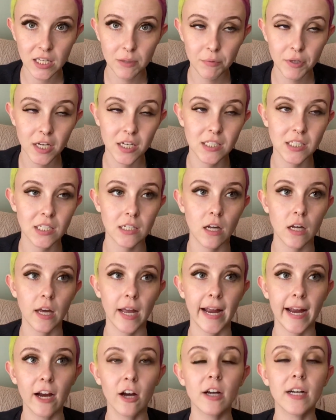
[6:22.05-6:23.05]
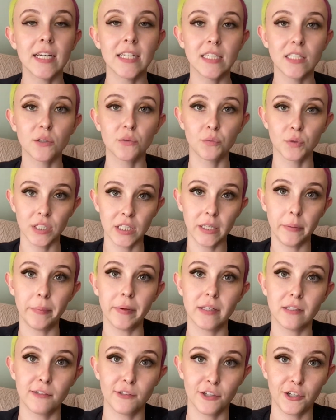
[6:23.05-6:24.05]
because hair is a really
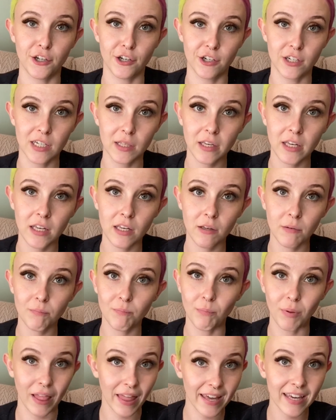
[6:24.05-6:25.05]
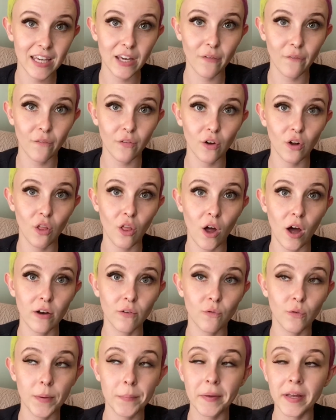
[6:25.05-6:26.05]
big security blanket for a lot
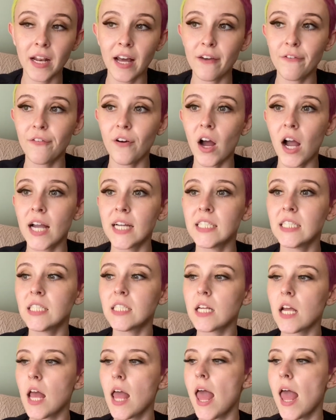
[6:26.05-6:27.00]
of women, I find.